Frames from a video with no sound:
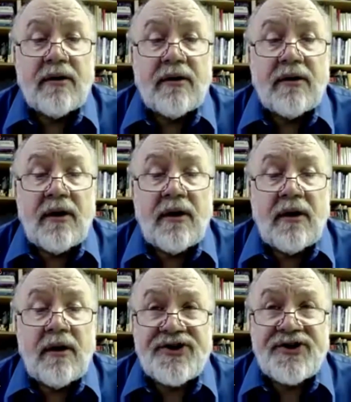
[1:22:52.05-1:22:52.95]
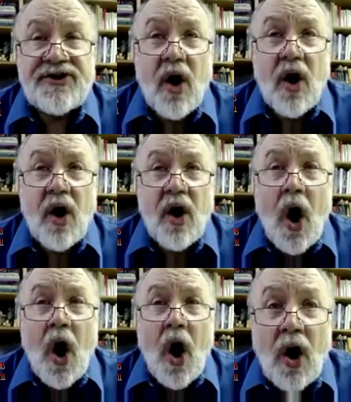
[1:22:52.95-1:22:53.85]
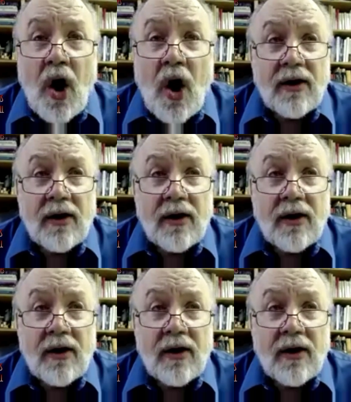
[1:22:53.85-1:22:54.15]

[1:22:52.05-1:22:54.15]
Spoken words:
He said, all